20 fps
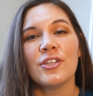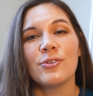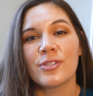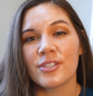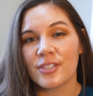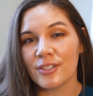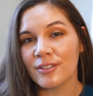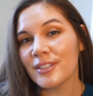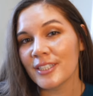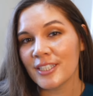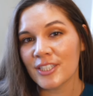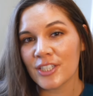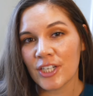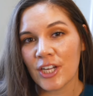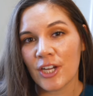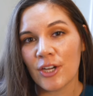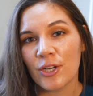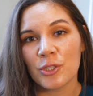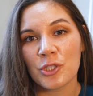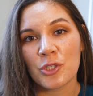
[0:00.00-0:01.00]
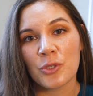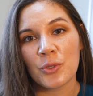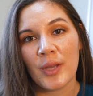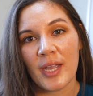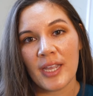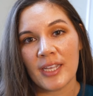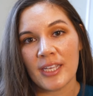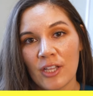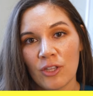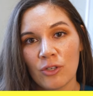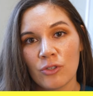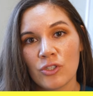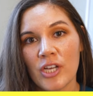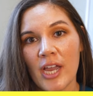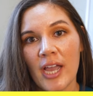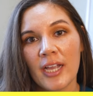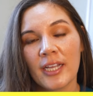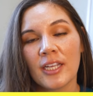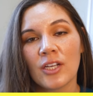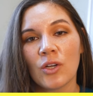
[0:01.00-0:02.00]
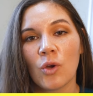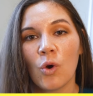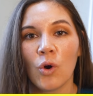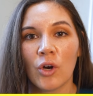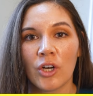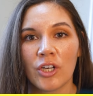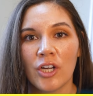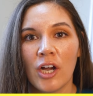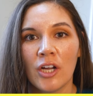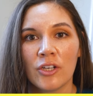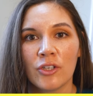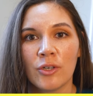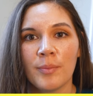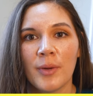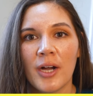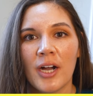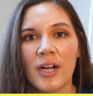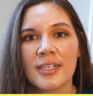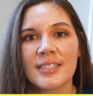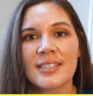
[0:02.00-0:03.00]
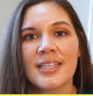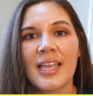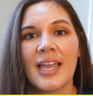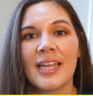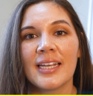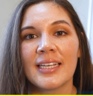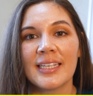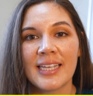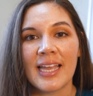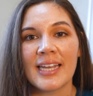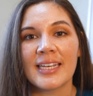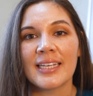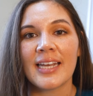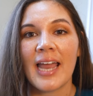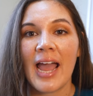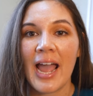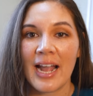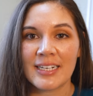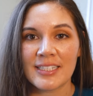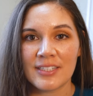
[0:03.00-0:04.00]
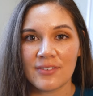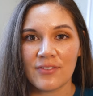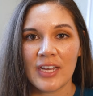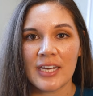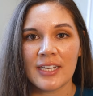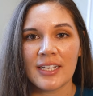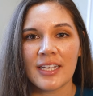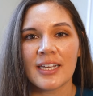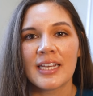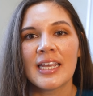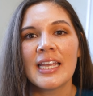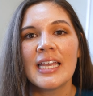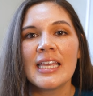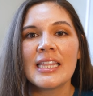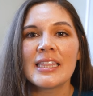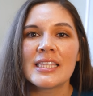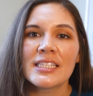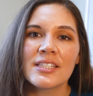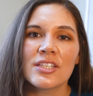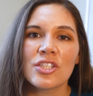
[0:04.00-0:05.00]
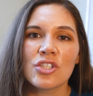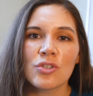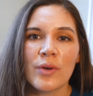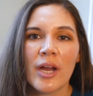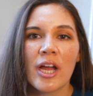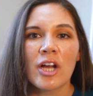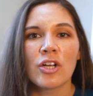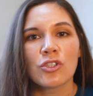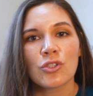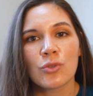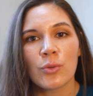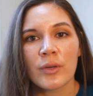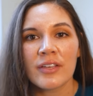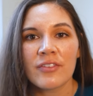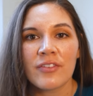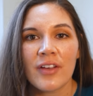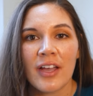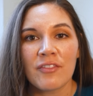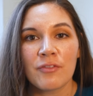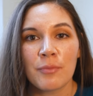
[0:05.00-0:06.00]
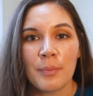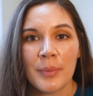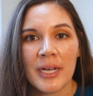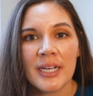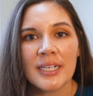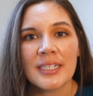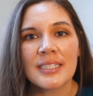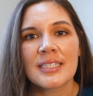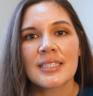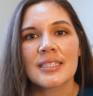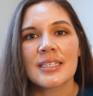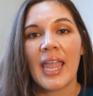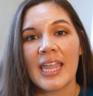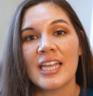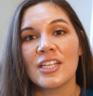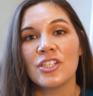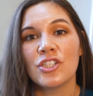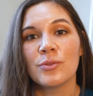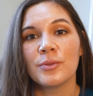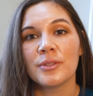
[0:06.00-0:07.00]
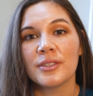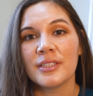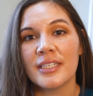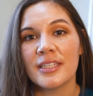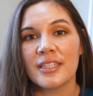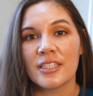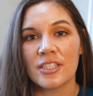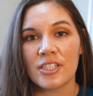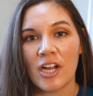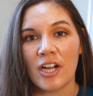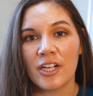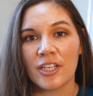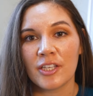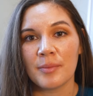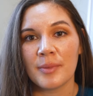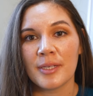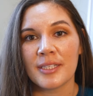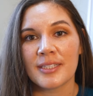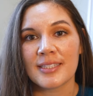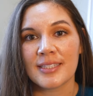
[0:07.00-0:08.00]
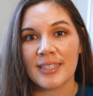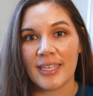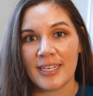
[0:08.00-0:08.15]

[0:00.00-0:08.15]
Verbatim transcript: you still need to go to a Yellow Jacket or an Autobacs and get it activated. This is around 25 bucks and you will need the documents